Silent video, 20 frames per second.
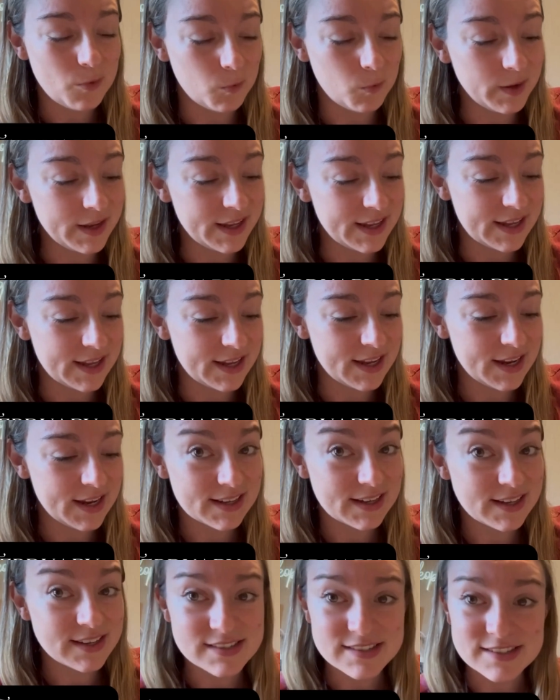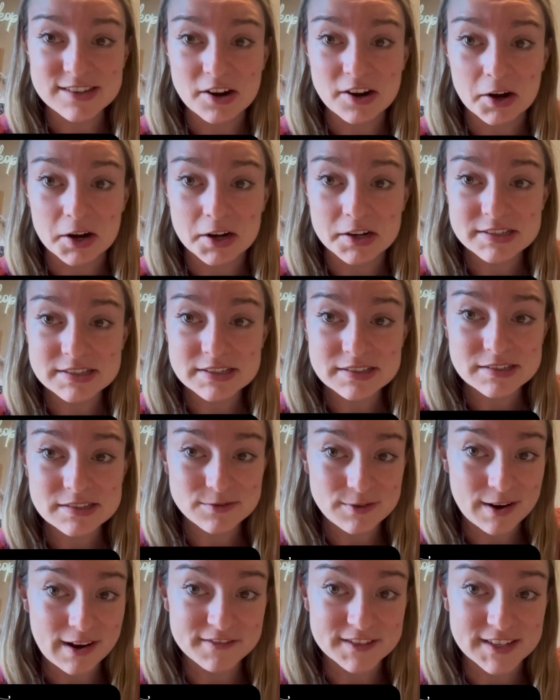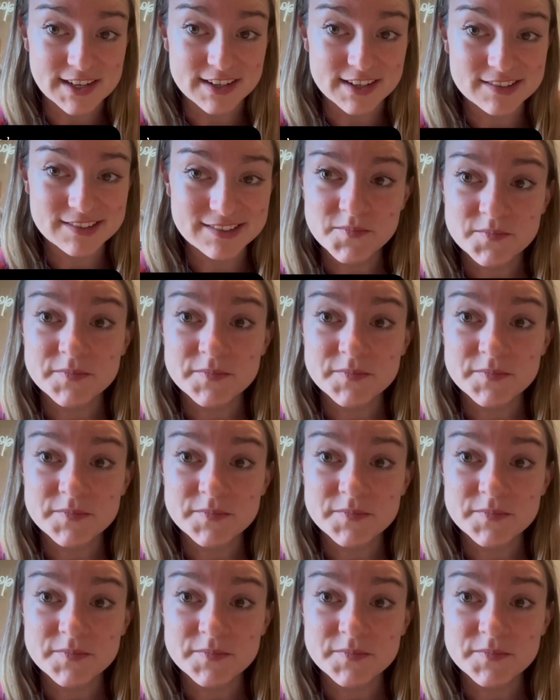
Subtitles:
we can start drafting.